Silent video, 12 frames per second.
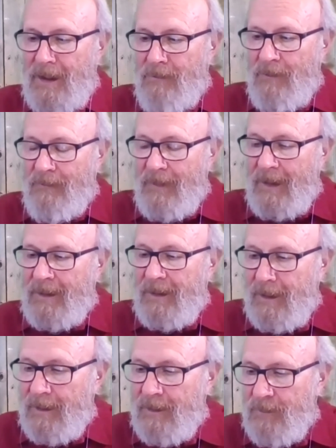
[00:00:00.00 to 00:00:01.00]
and
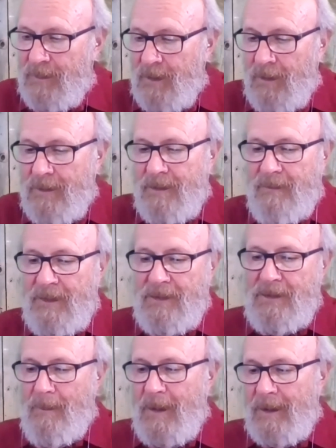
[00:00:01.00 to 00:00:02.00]
reflecting on the results of the
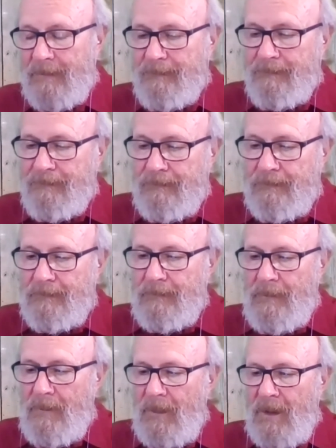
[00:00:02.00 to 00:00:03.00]
summit.
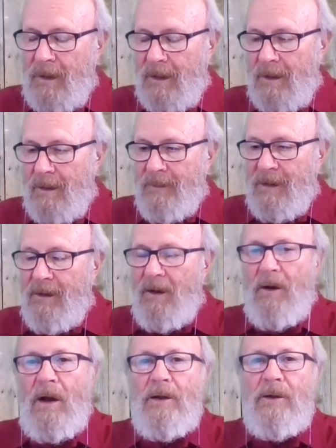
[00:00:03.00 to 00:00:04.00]
There
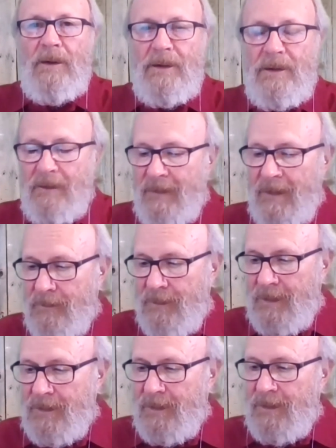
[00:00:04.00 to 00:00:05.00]
are hundreds of
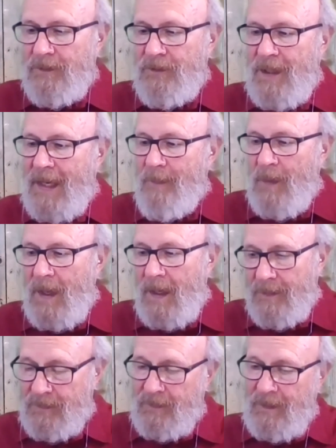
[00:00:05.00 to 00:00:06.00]
entries in the chat
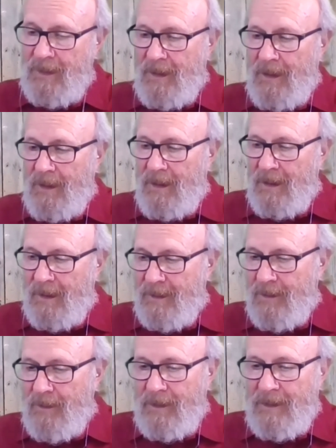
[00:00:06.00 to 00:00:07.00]
box
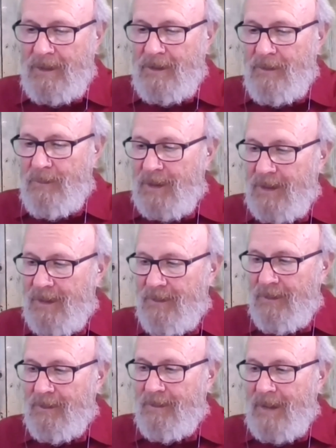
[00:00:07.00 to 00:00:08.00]
that all need to be
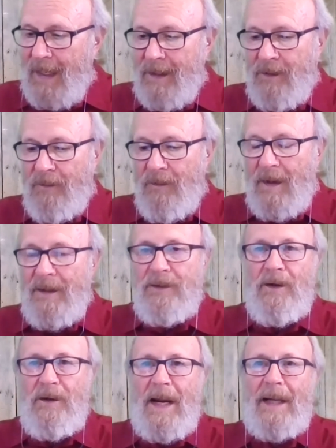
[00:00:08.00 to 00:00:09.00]
either
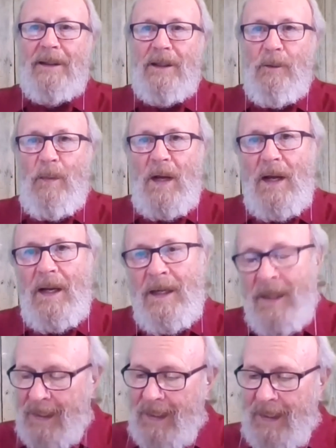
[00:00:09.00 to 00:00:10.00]
categorized or acted
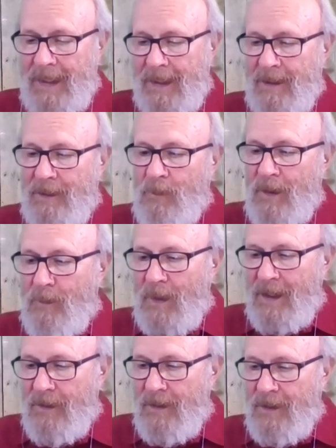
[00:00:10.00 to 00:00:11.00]
upon one
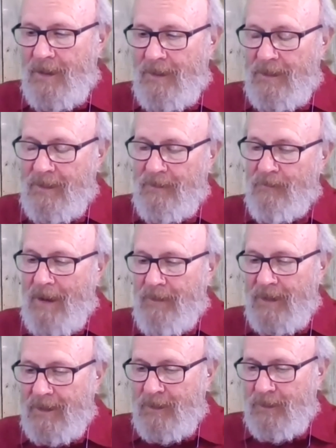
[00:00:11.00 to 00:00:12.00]
way or another,
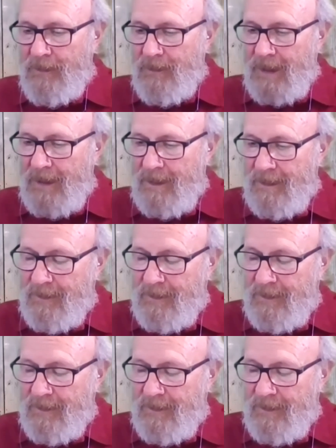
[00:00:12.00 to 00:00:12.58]
routed to